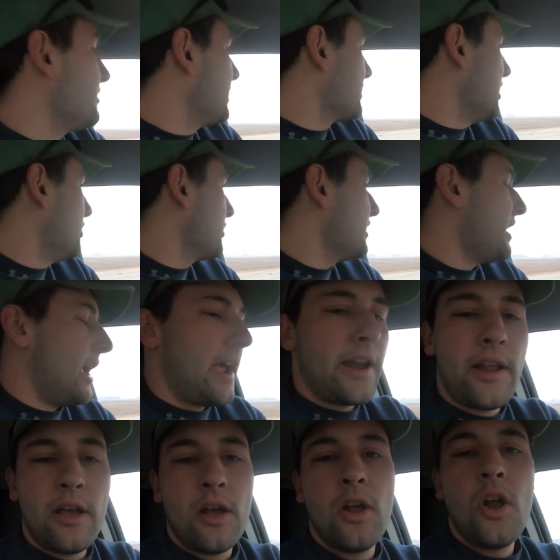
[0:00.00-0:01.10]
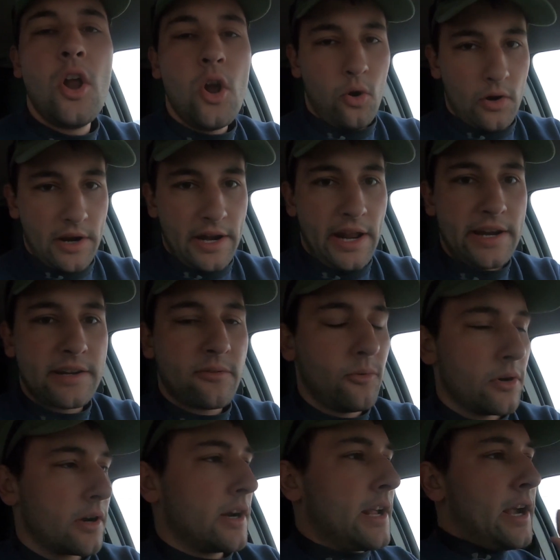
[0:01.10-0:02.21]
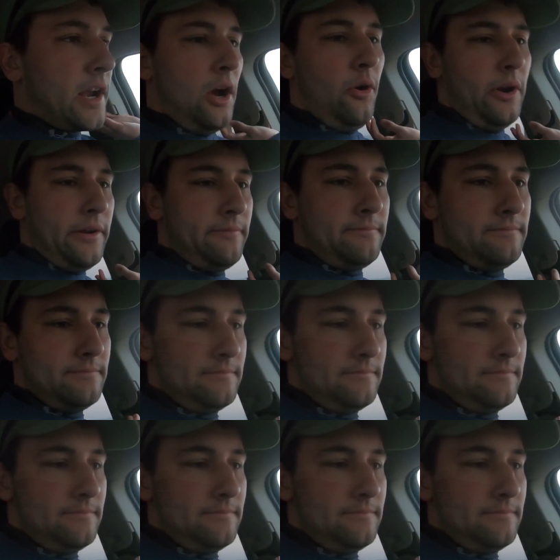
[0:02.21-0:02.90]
already loaded, and we're gonna head, we're gonna get going.